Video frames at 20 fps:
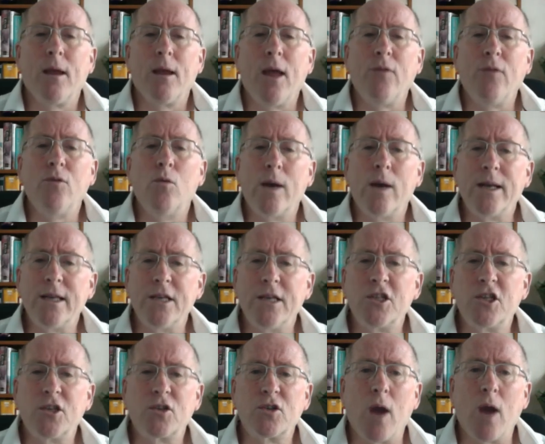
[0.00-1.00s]
and the one
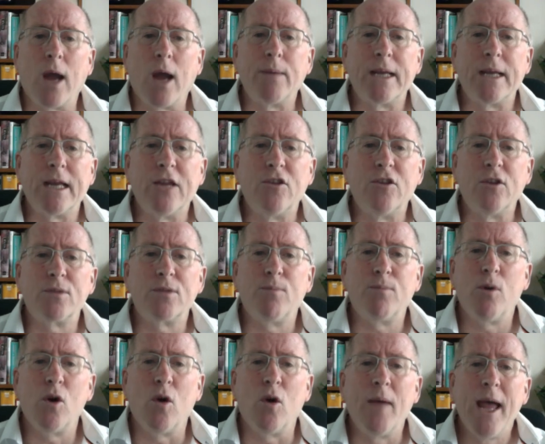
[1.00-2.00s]
he's describing in this
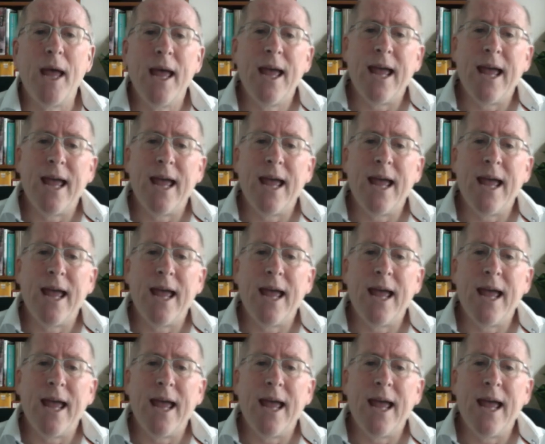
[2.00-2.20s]
poem.